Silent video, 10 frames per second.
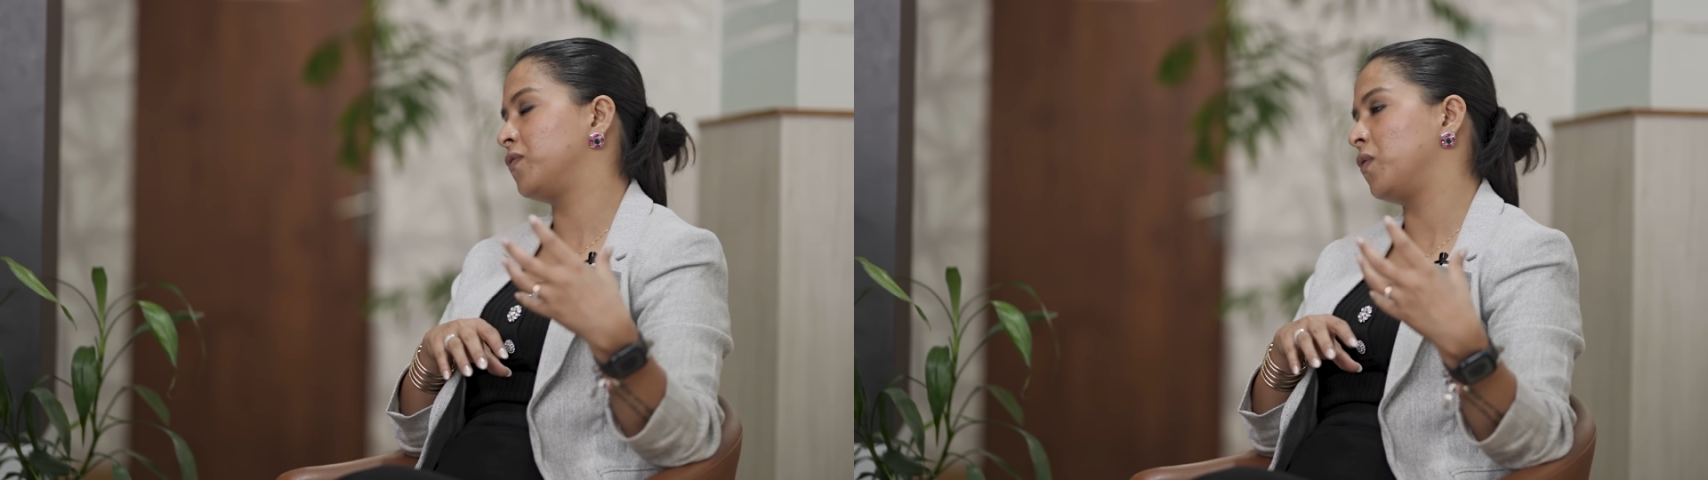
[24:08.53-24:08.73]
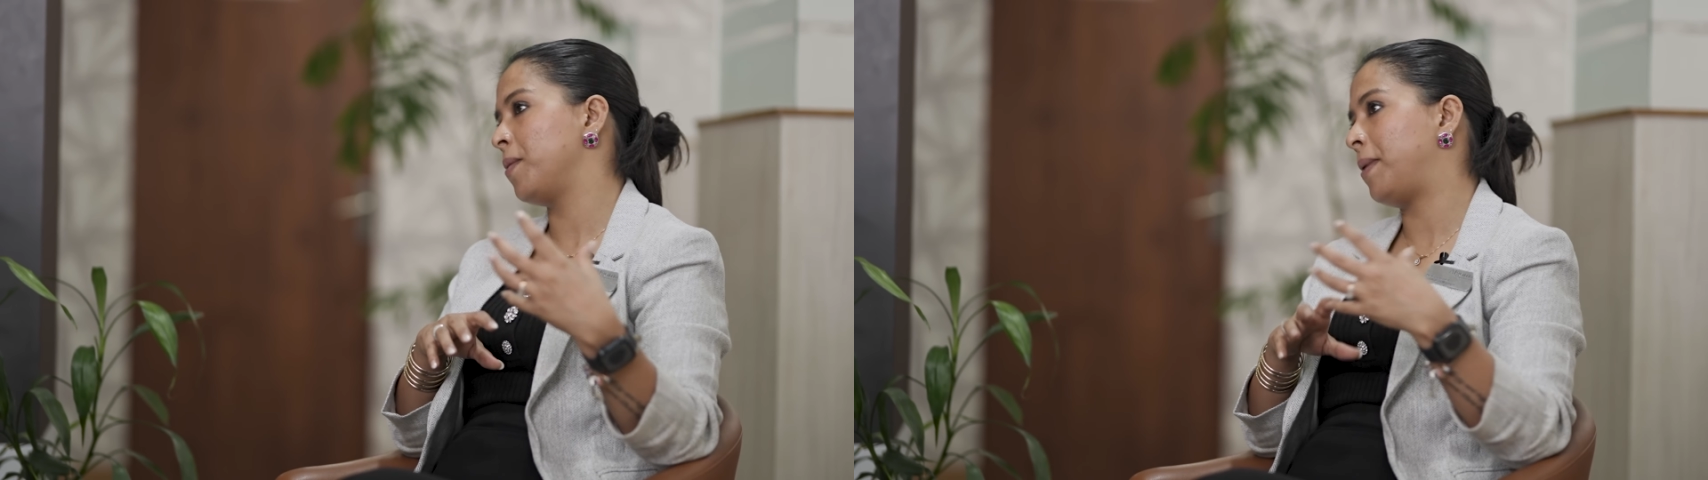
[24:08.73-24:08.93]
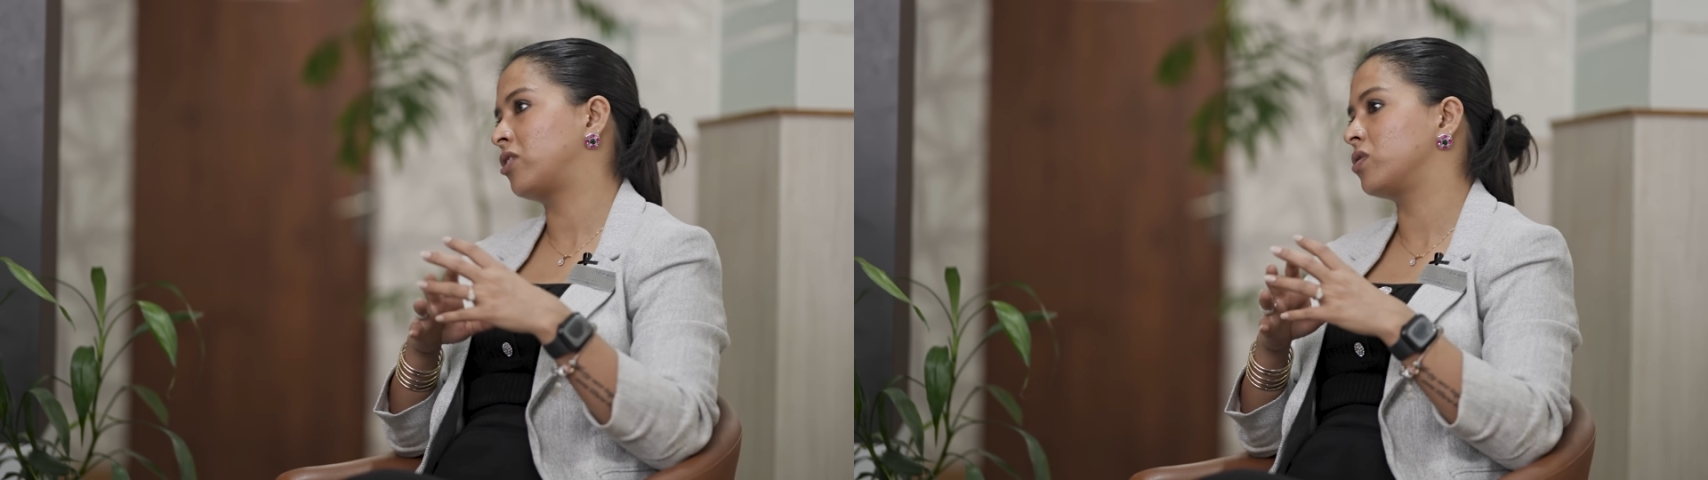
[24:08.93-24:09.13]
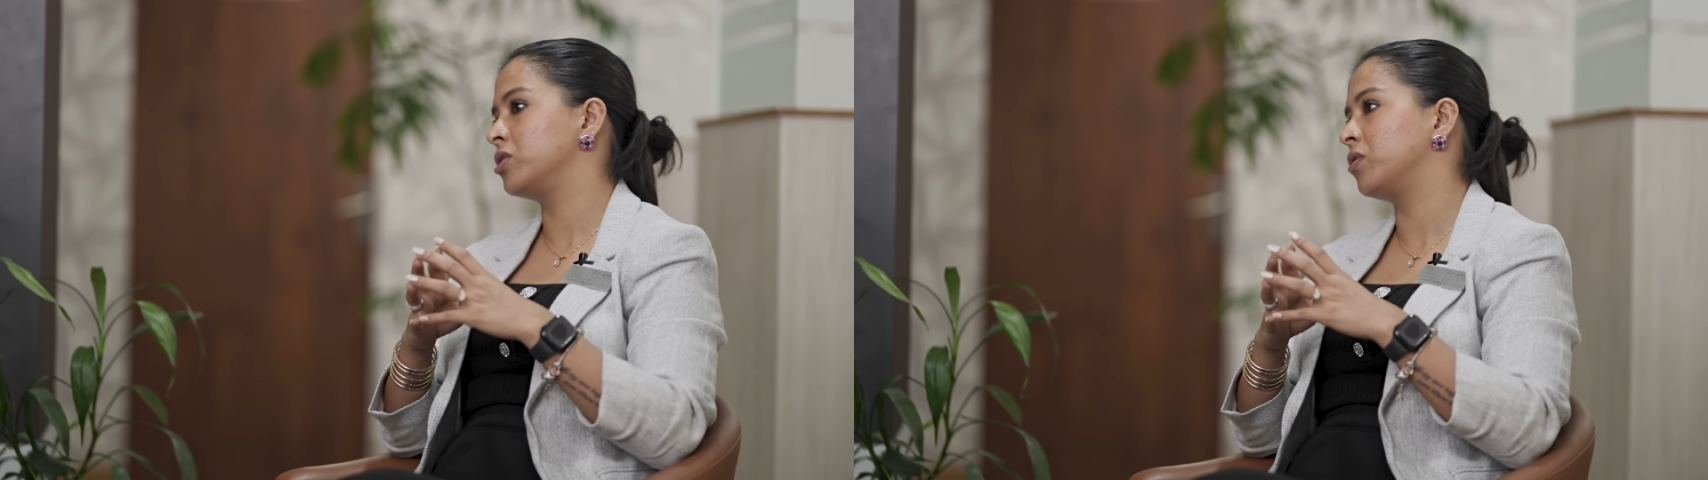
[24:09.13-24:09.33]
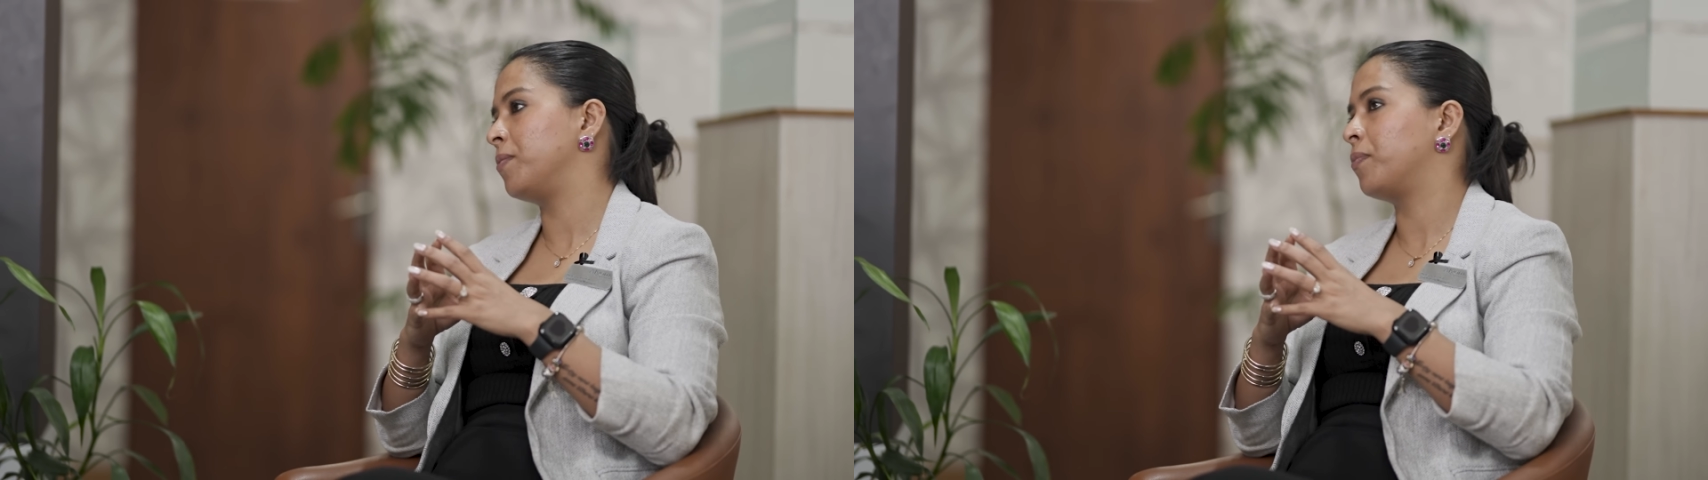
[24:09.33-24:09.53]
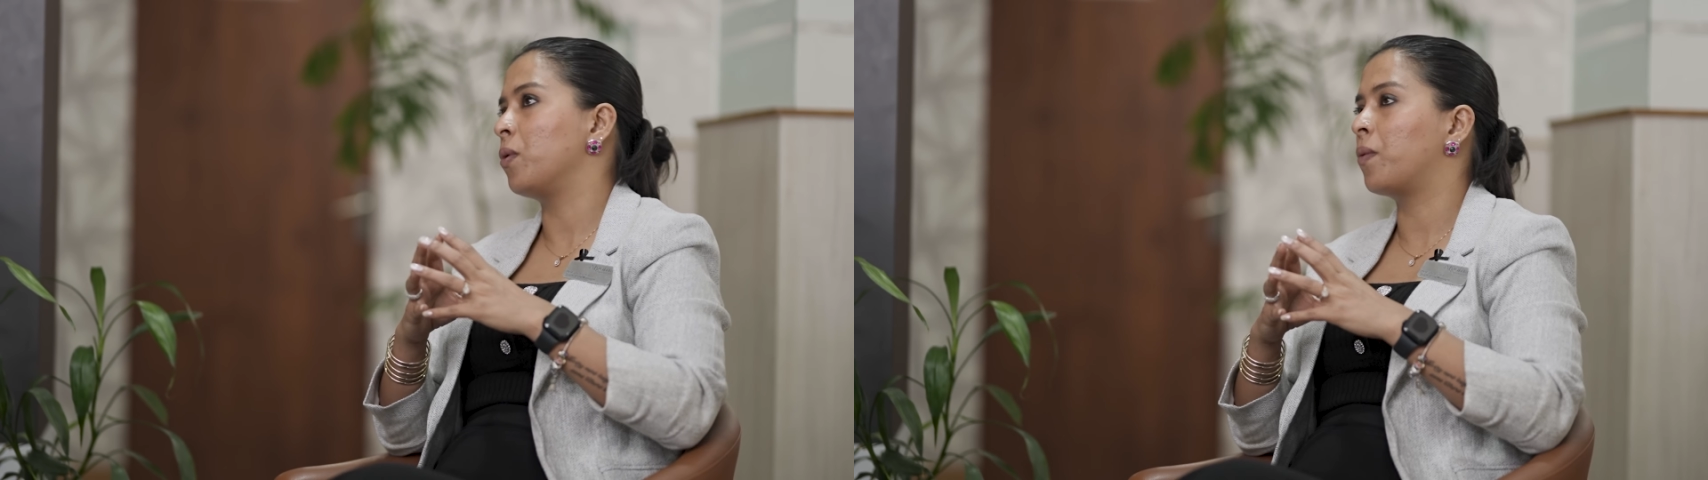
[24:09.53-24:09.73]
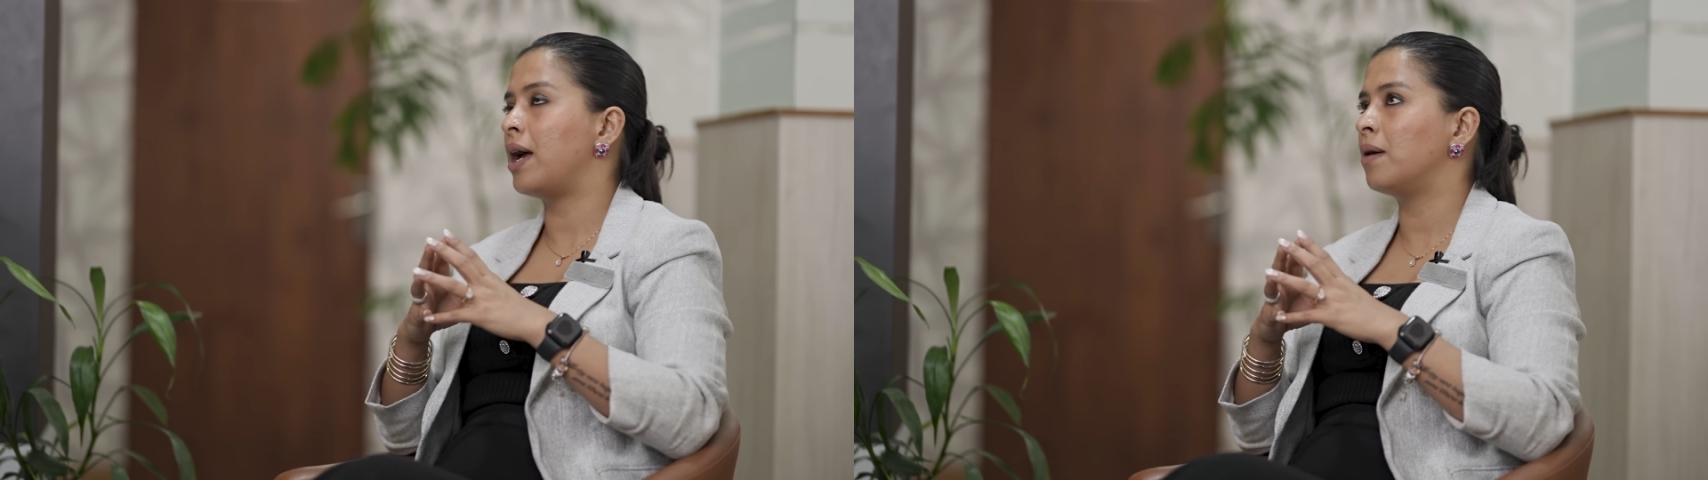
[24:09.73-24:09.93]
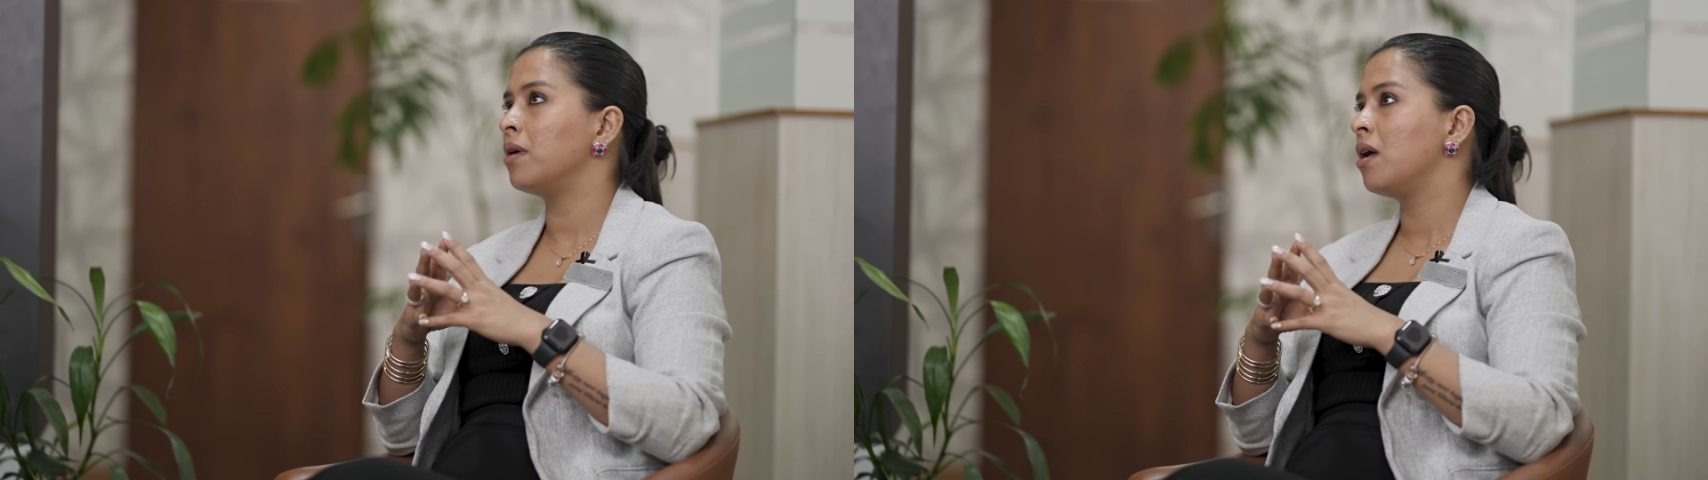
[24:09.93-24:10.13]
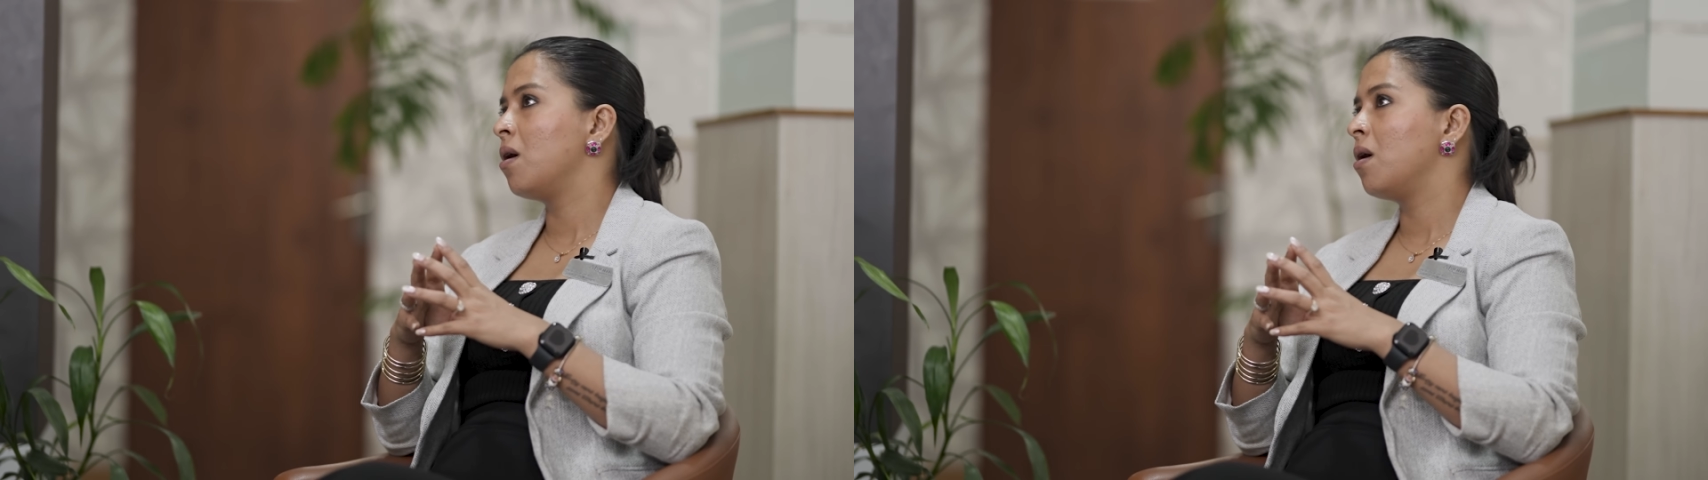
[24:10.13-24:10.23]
4 year bachelor's degree program,